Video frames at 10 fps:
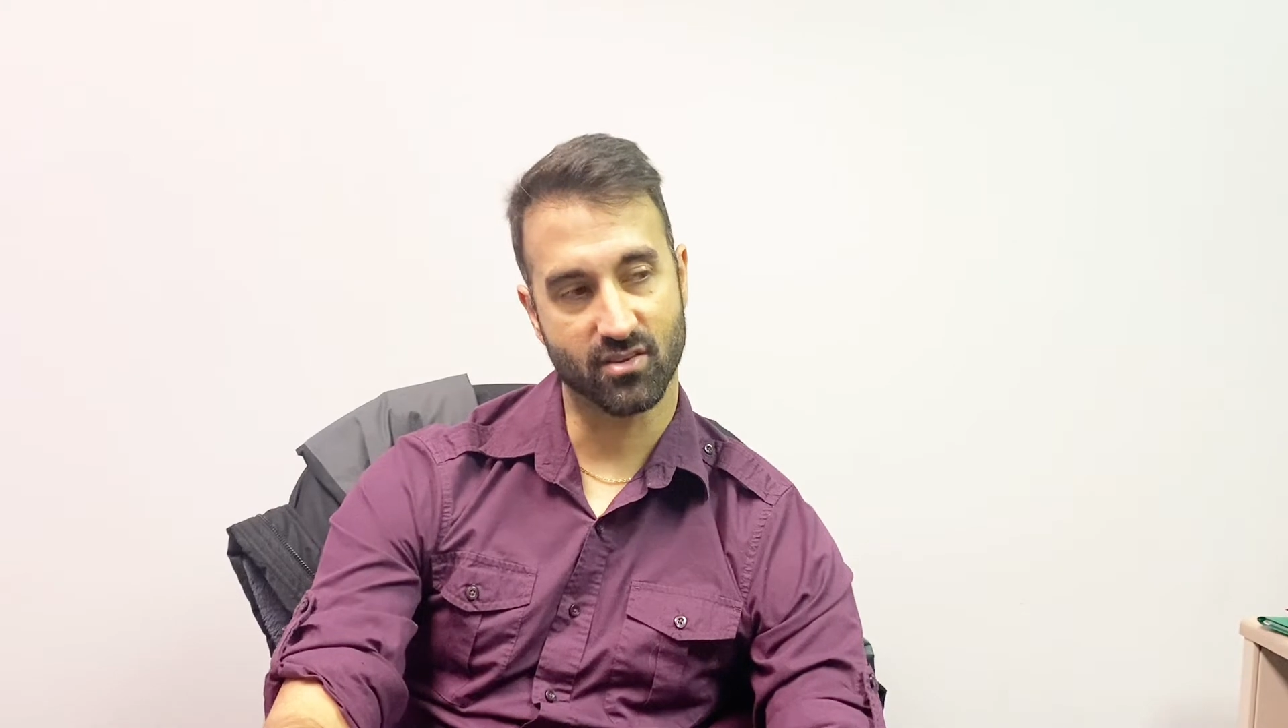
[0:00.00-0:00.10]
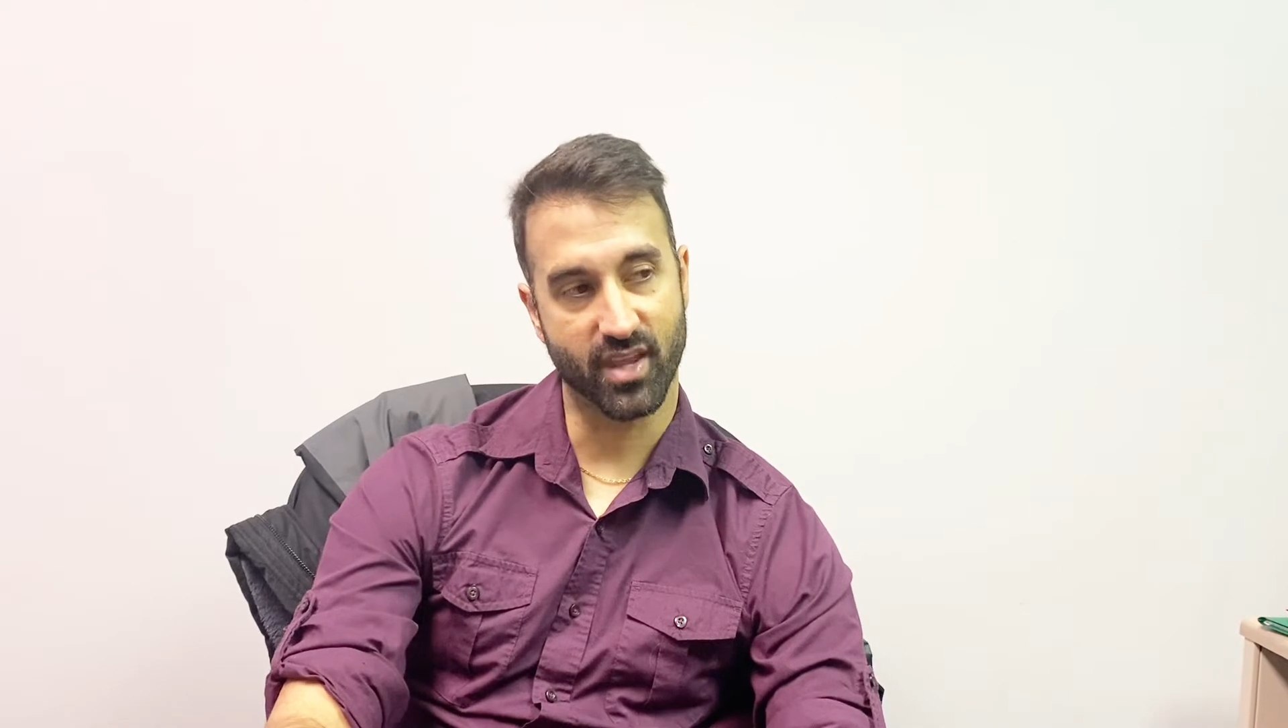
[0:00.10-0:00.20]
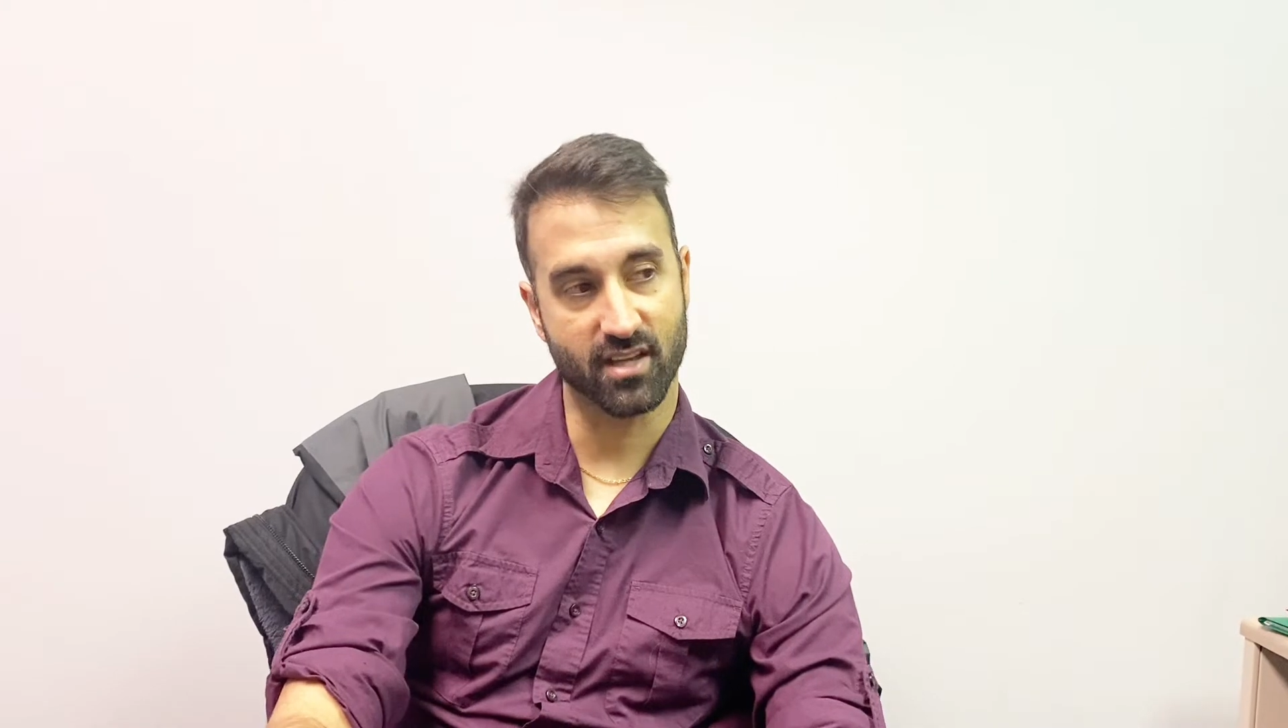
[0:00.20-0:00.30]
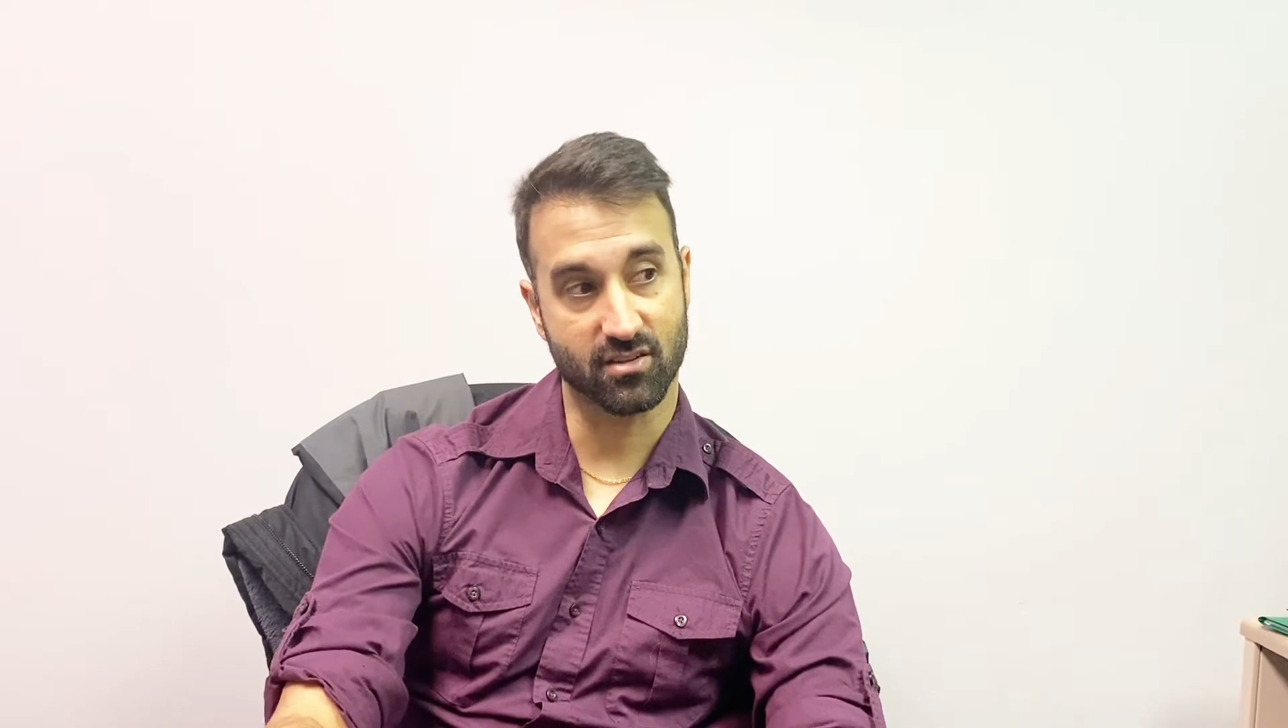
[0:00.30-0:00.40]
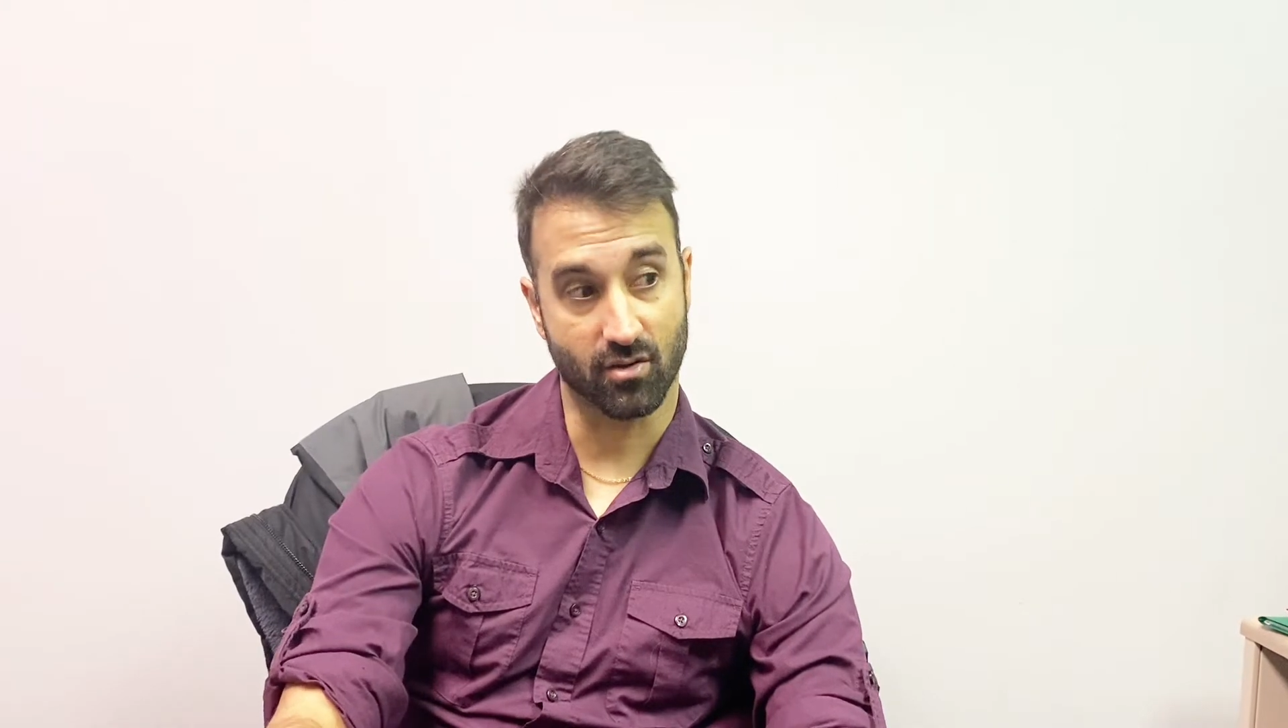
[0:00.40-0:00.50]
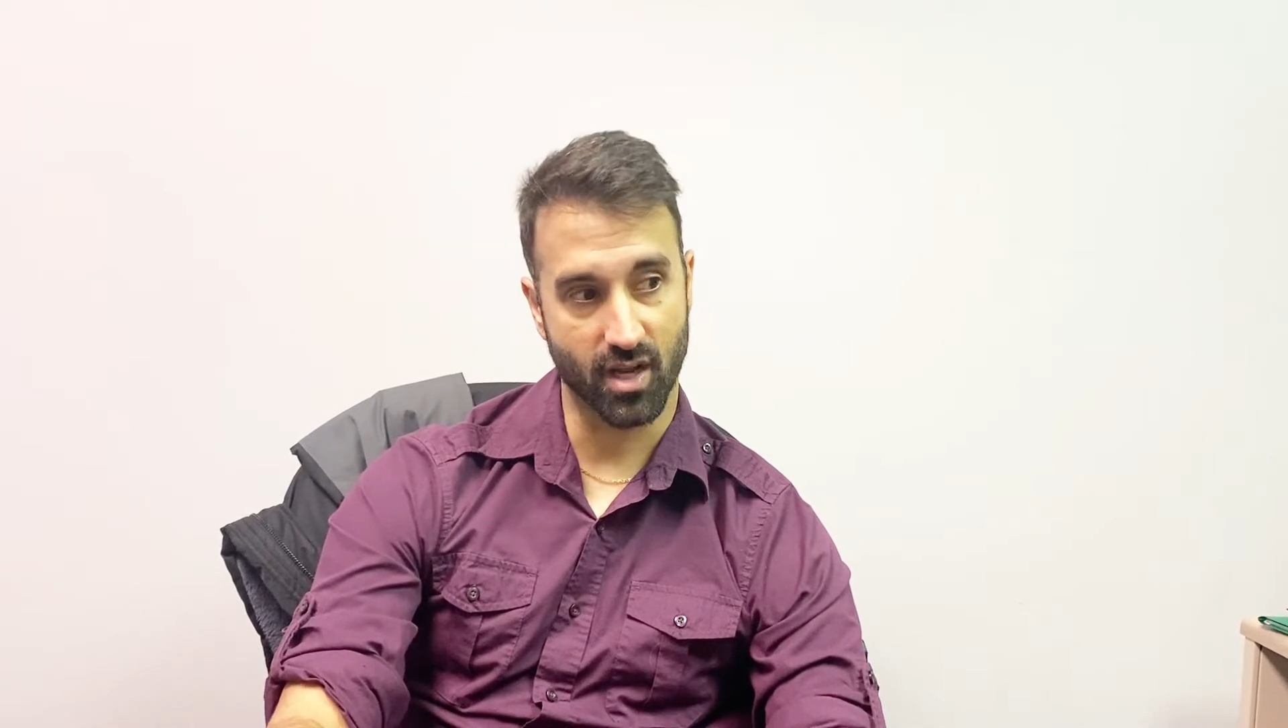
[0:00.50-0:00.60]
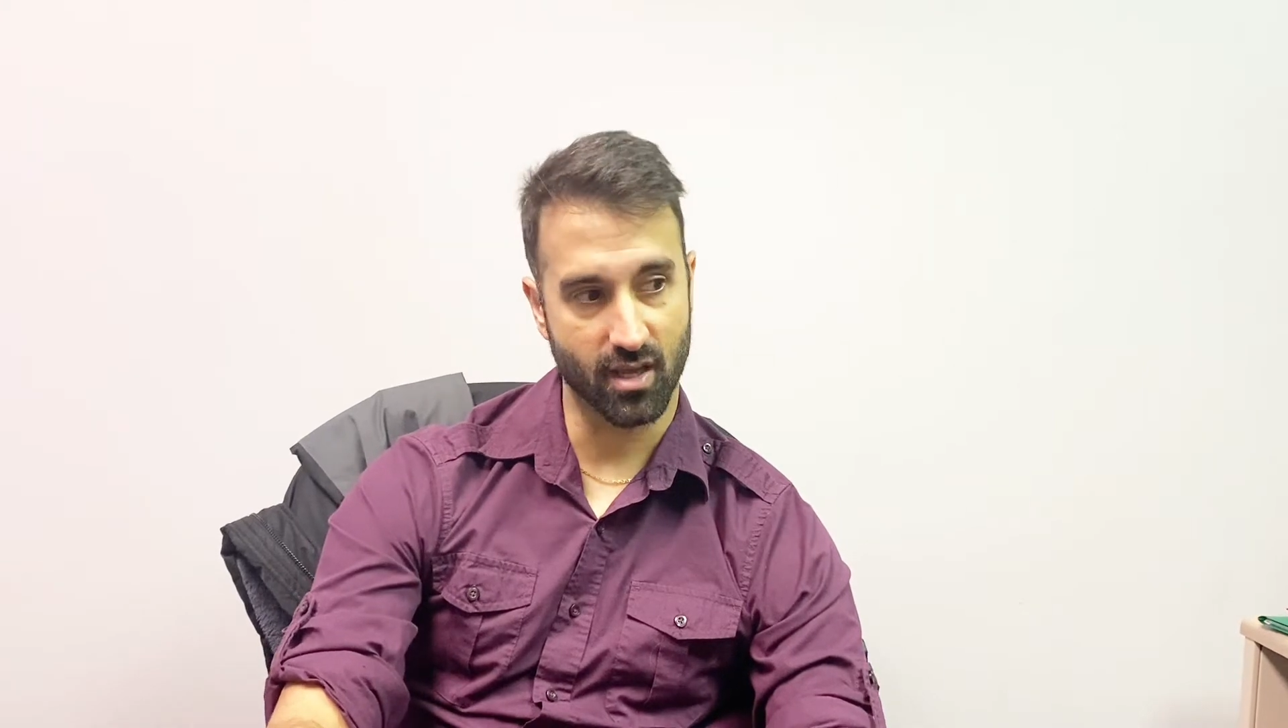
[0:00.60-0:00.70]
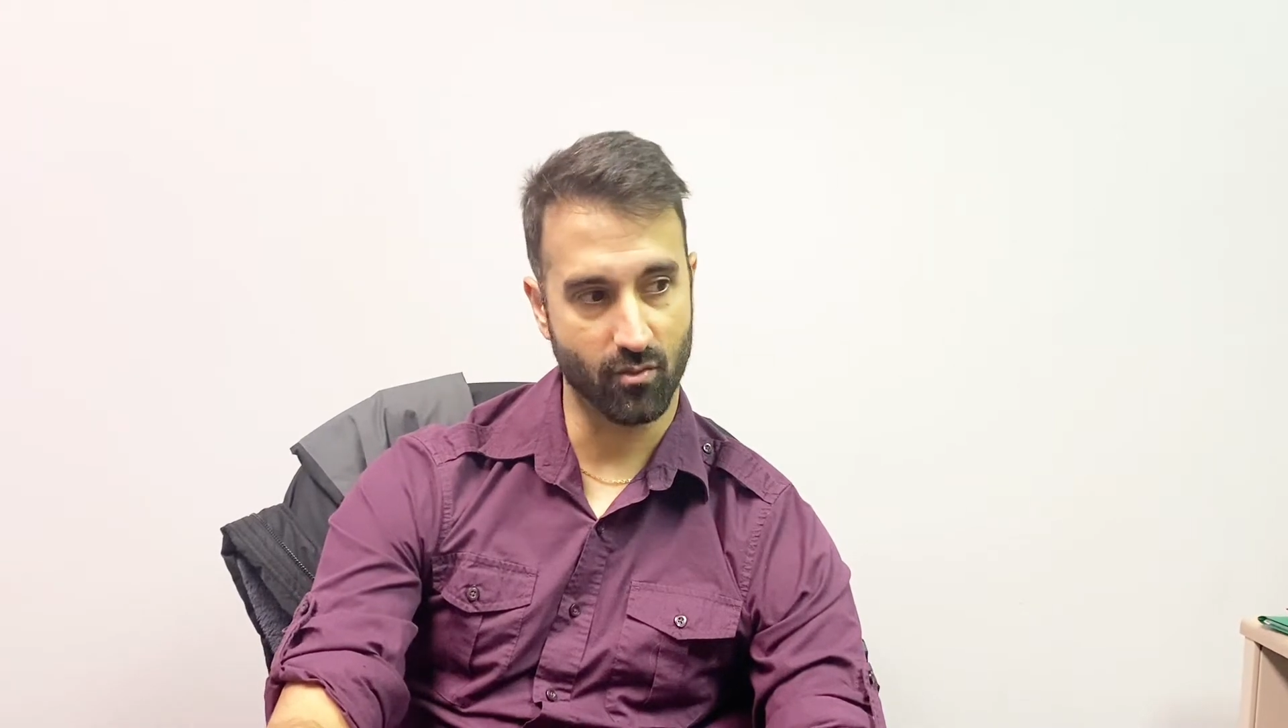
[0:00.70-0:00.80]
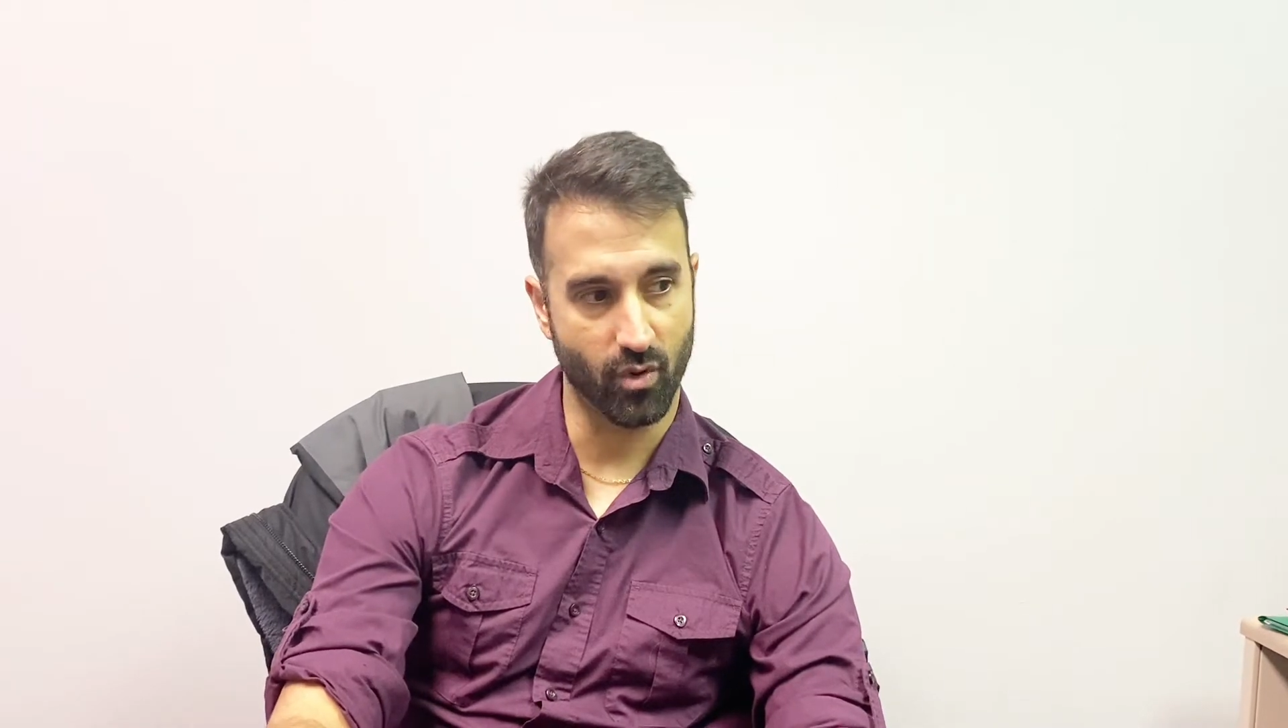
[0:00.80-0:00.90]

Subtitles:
that's great.